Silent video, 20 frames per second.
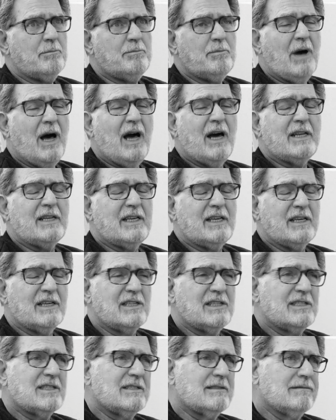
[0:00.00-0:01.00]
body
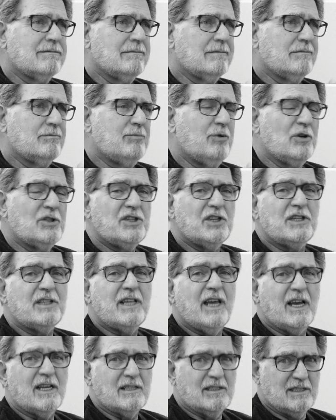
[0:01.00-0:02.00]
is
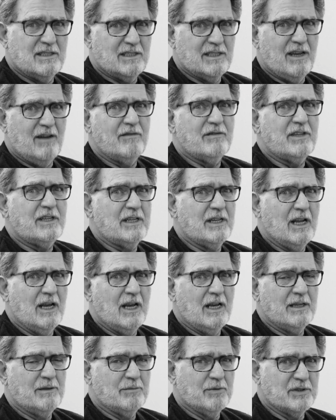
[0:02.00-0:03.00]
pushing that
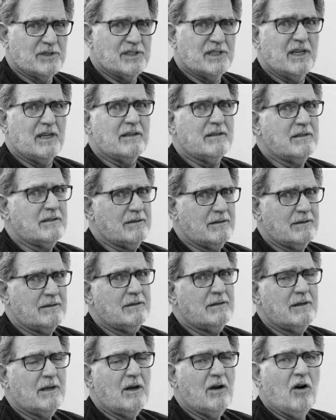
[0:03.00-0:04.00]
79%
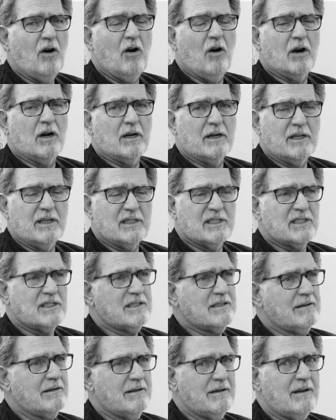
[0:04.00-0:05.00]
hard.
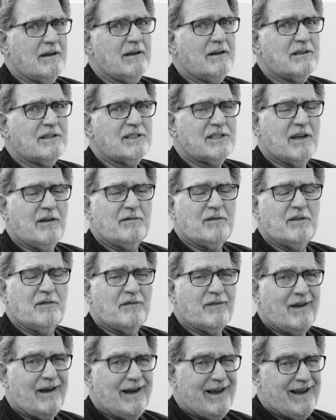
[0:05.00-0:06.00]
It's
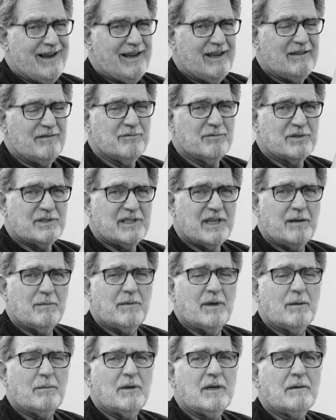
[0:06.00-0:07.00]
75%
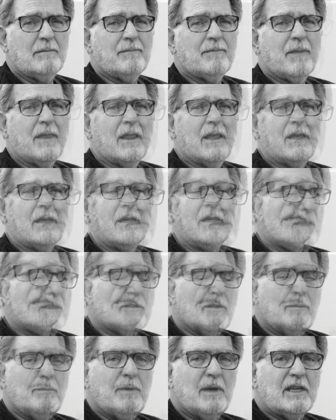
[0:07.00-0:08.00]
maybe.
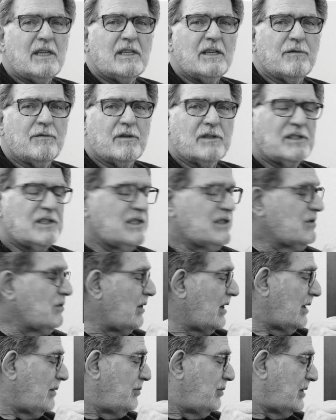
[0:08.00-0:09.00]
The big difference is
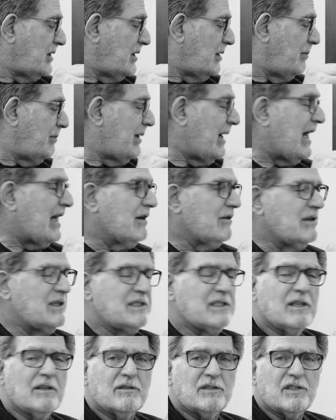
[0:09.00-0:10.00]
when I put the
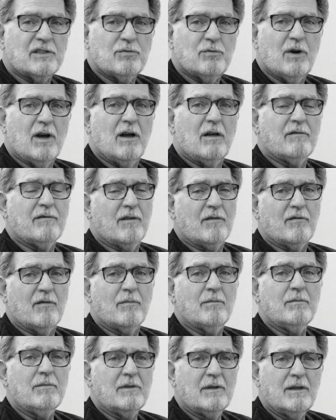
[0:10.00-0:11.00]
batteries, and there's 12 of
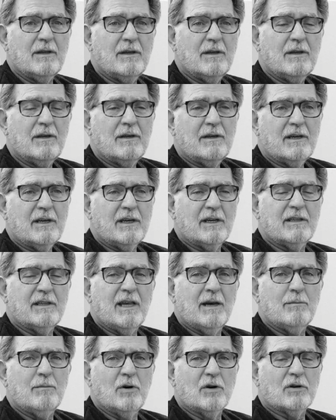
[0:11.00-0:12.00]
them in
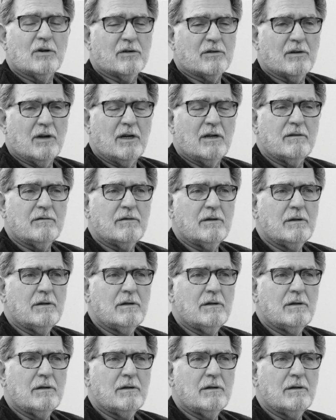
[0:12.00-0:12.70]
that motor drive,